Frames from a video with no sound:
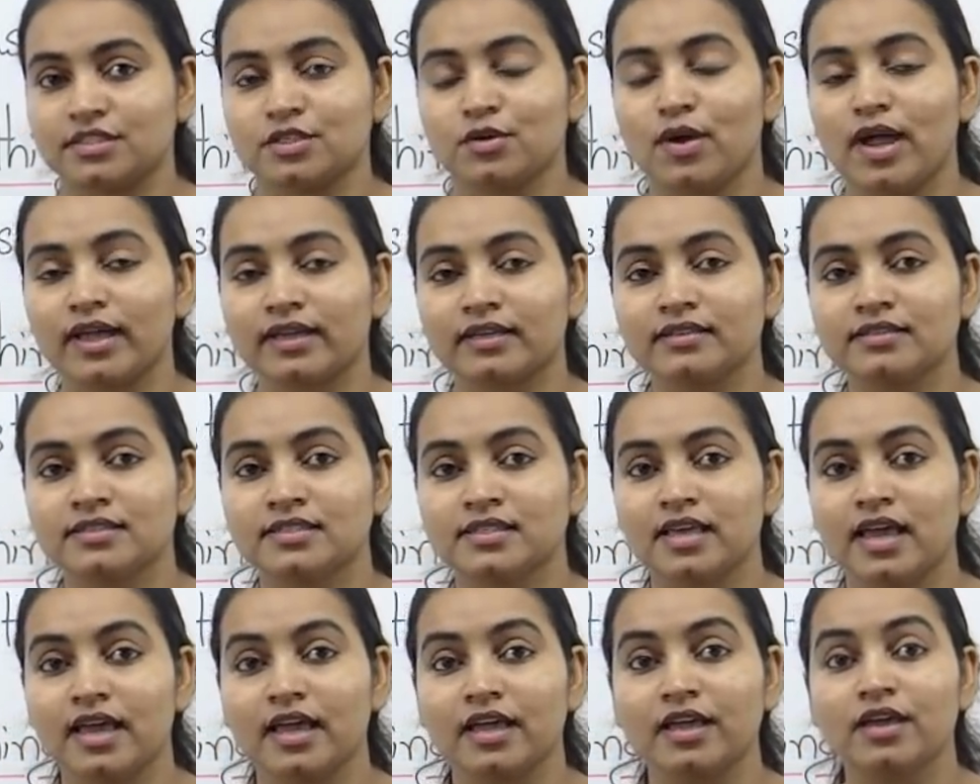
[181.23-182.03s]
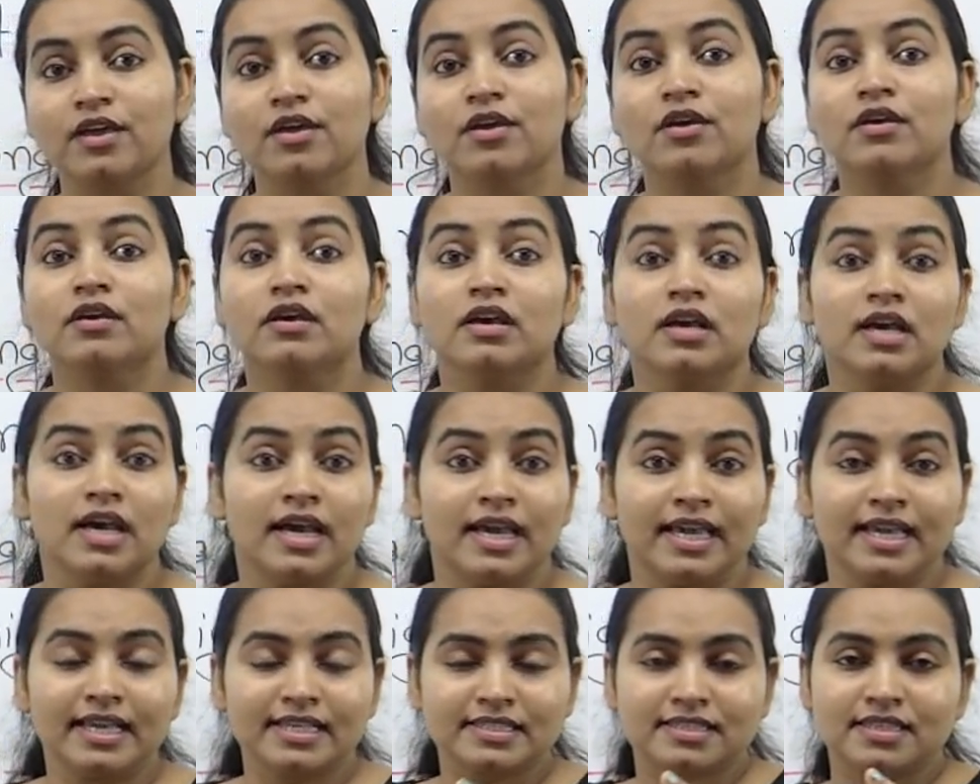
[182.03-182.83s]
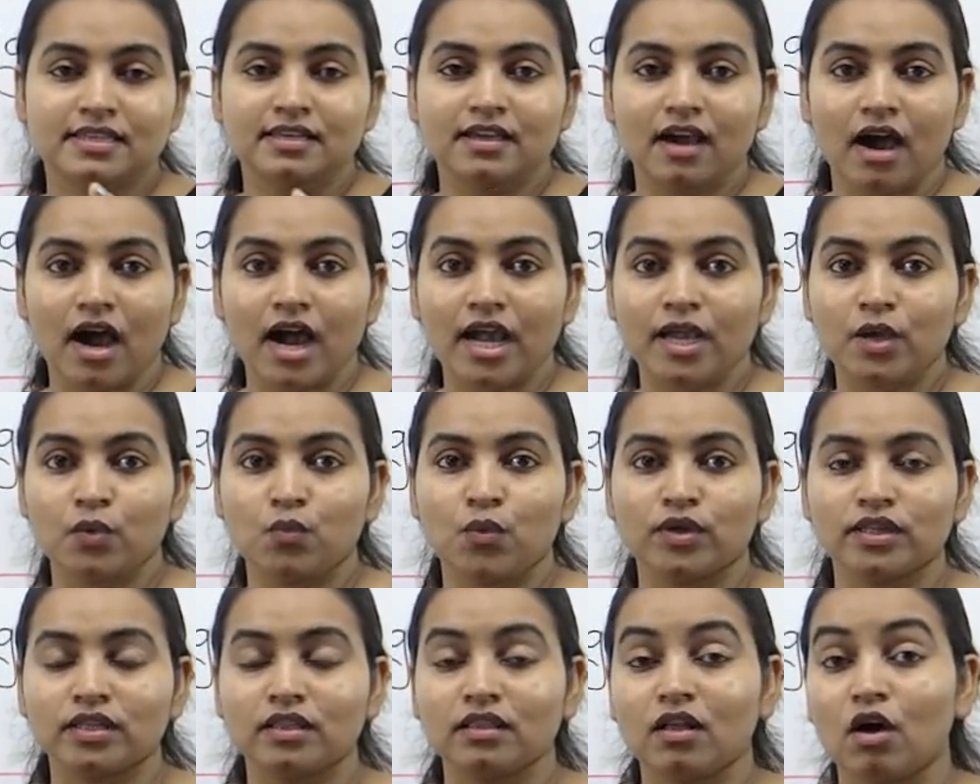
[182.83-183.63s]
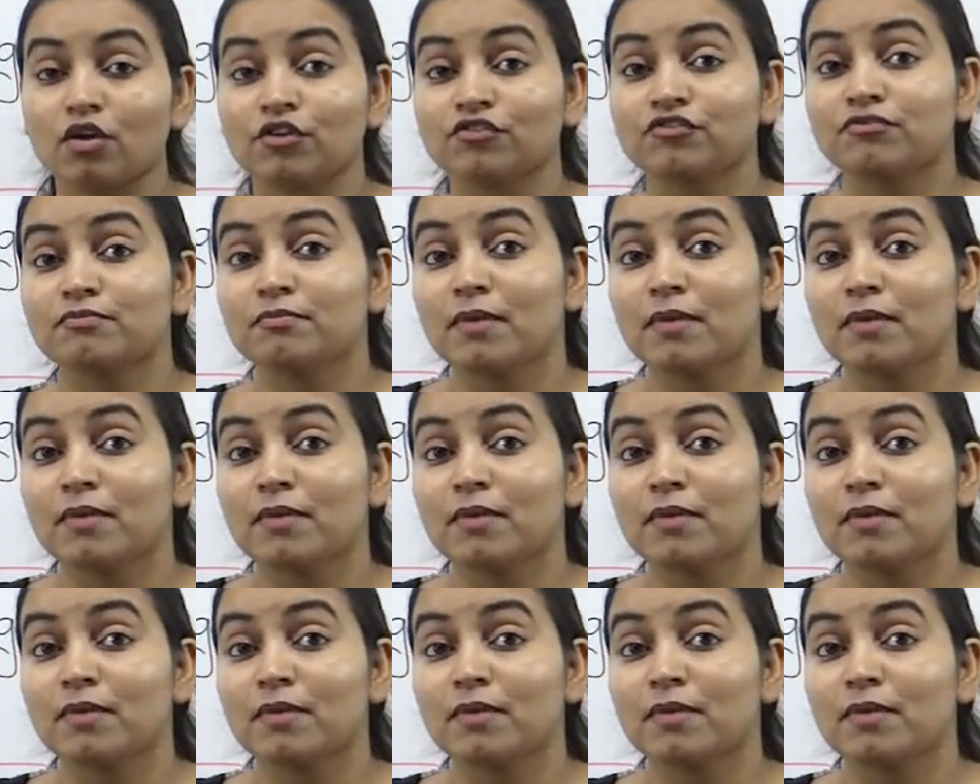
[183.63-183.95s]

So I can say, he's the guy with a lot of